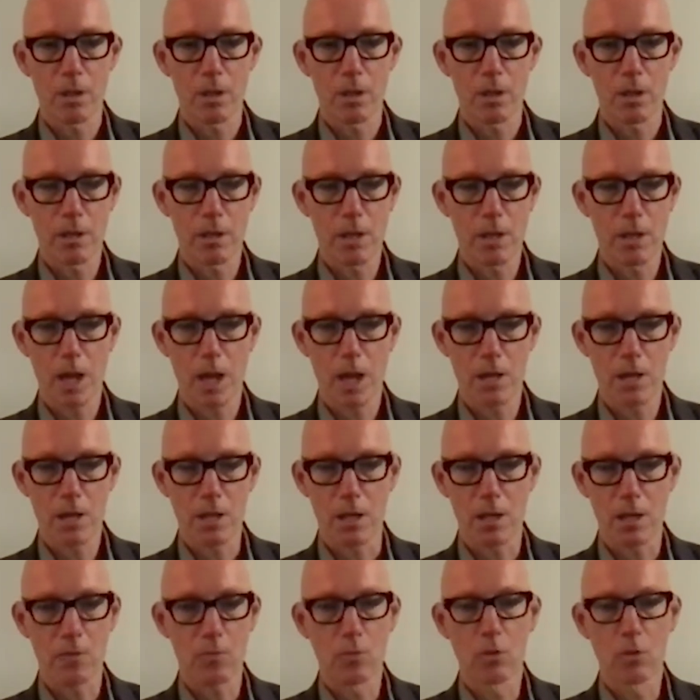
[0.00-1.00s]
In
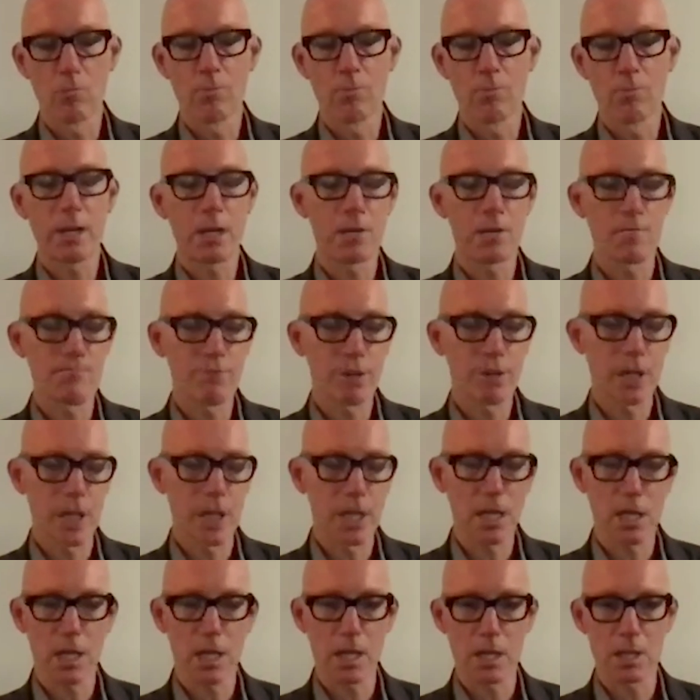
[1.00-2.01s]
Gaza, it would be
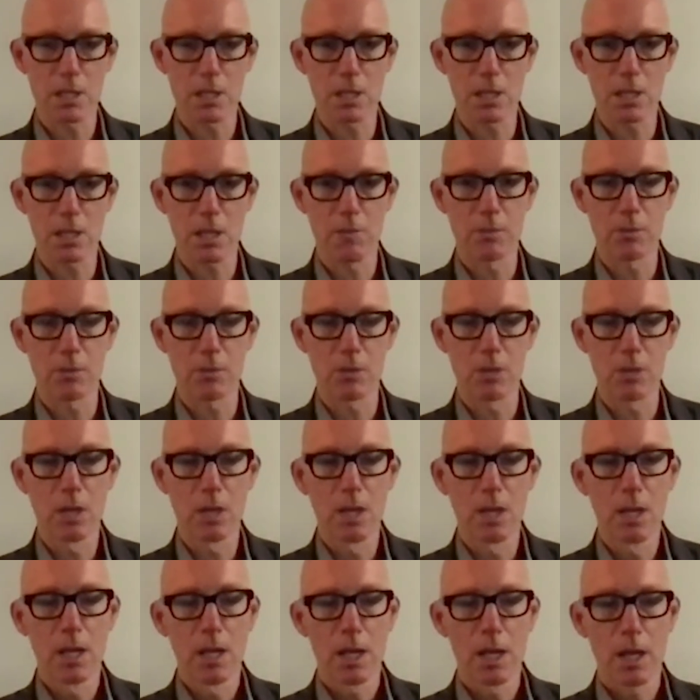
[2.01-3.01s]
completely unstable,
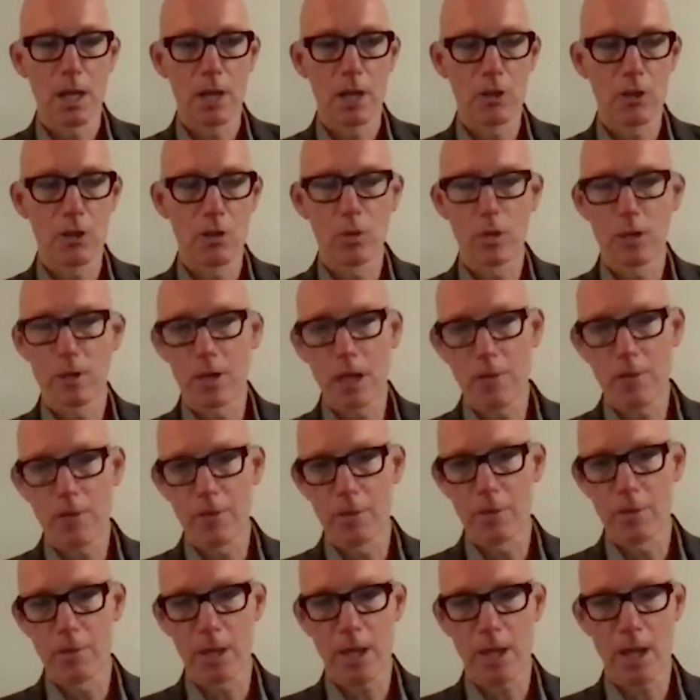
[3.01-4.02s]
and you would
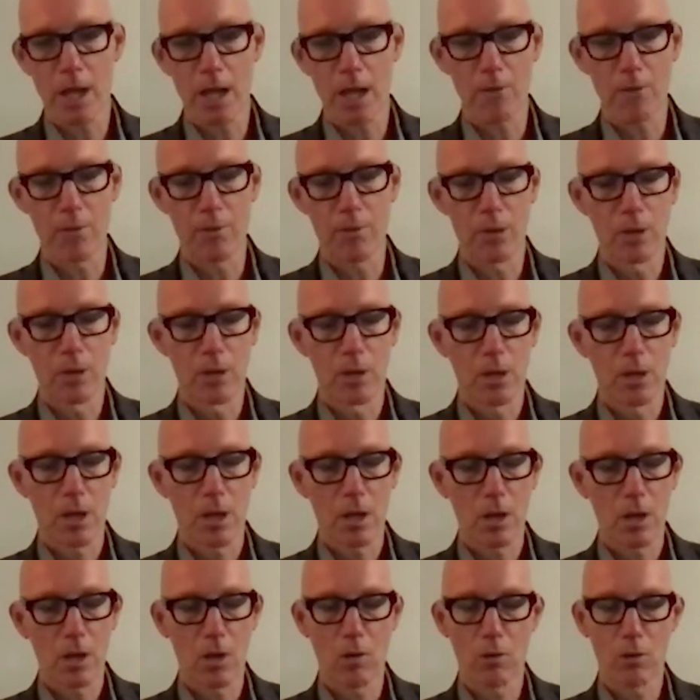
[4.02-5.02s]
inevitably have
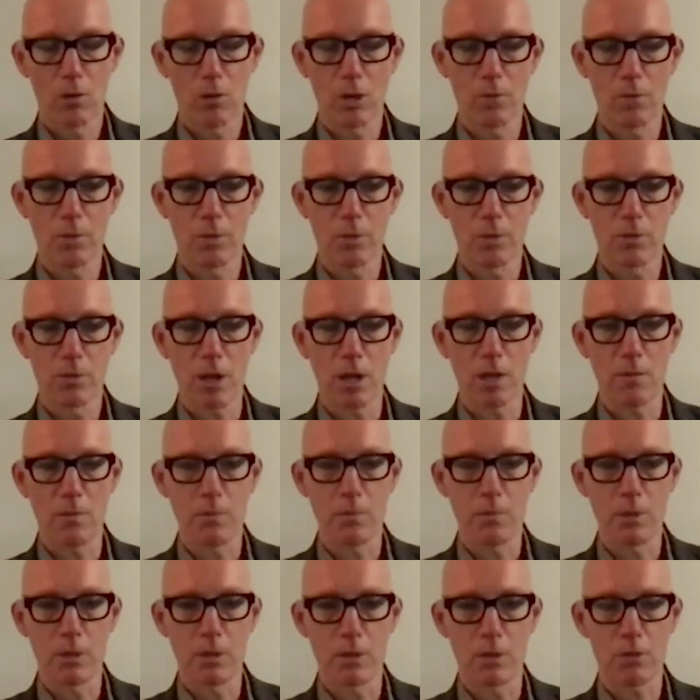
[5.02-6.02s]
a long term Israeli
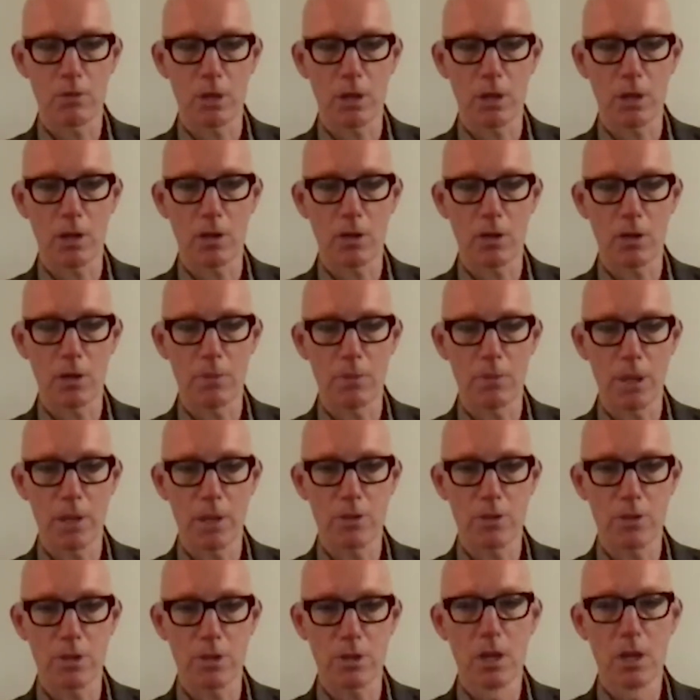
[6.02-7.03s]
military
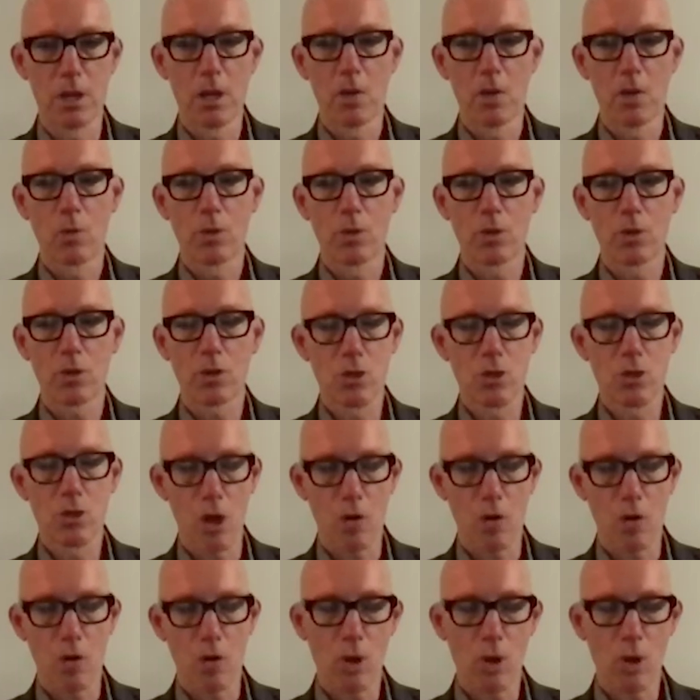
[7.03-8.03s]
occupation, which is
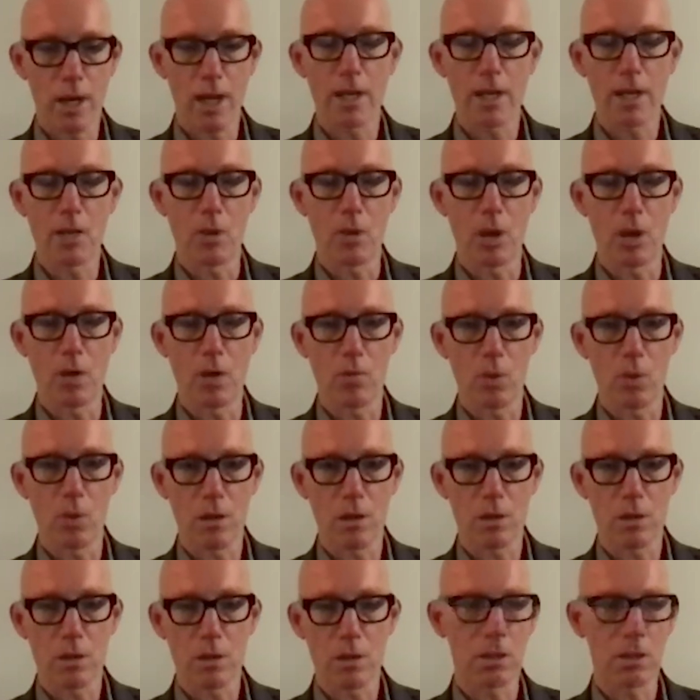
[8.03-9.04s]
not what anyone
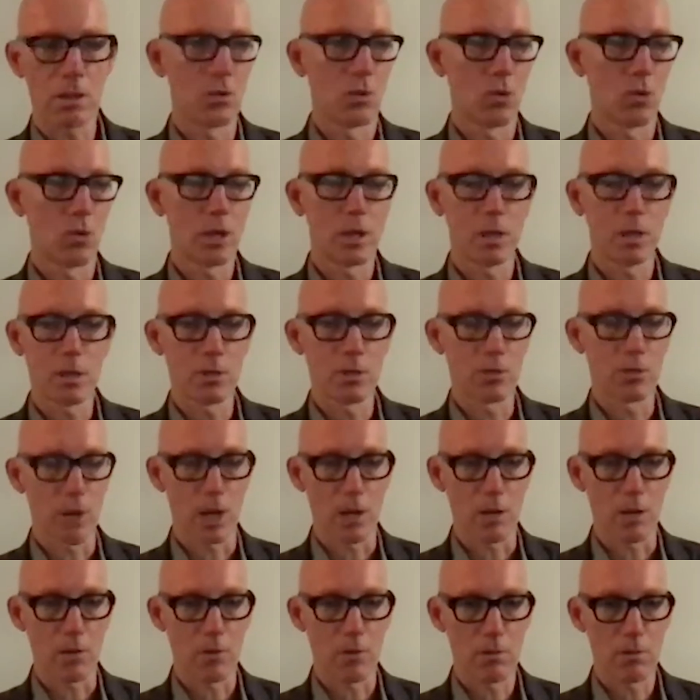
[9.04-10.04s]
wants, and nor can
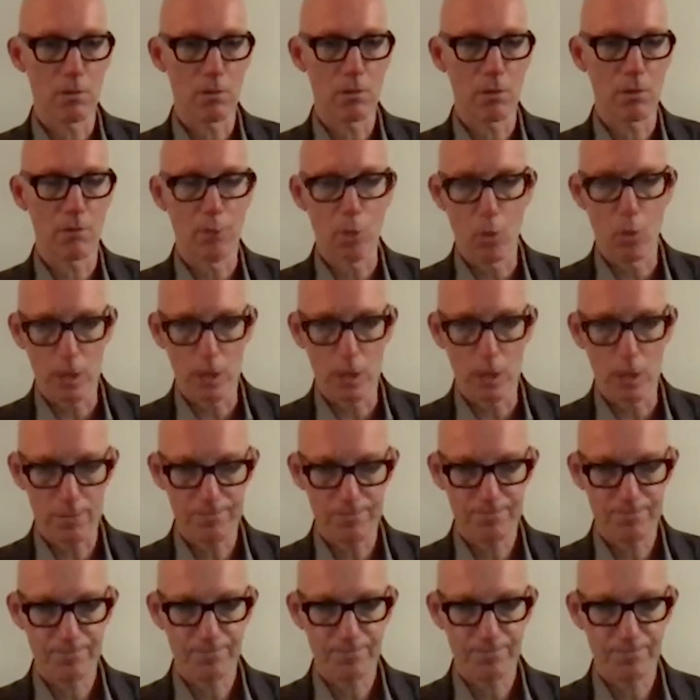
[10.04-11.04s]
Israel afford it.
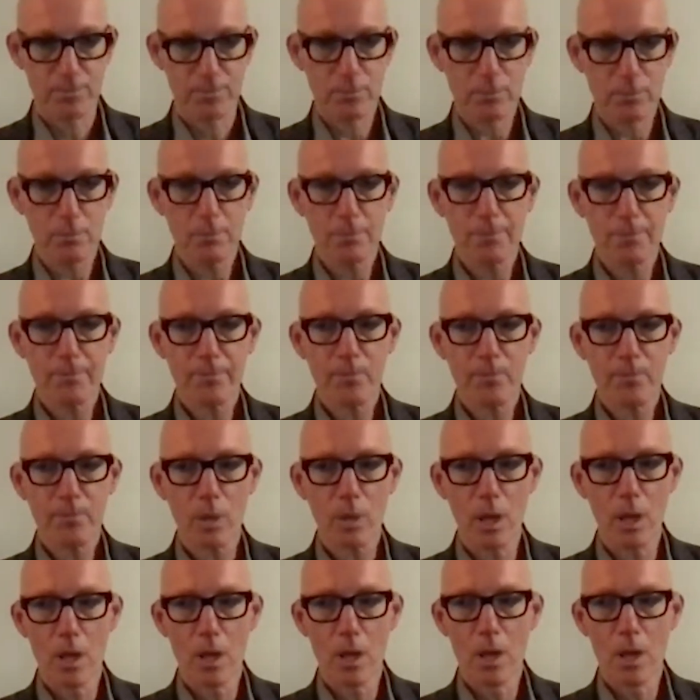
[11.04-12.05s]

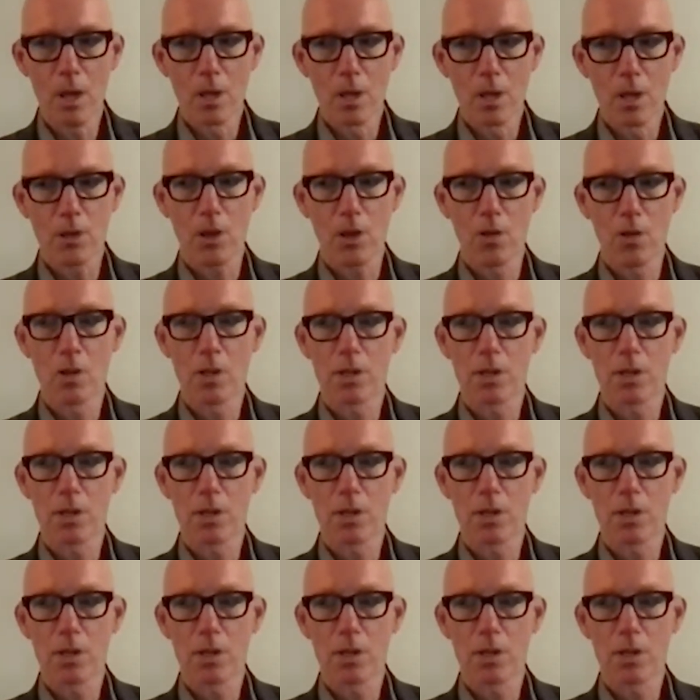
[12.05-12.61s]
So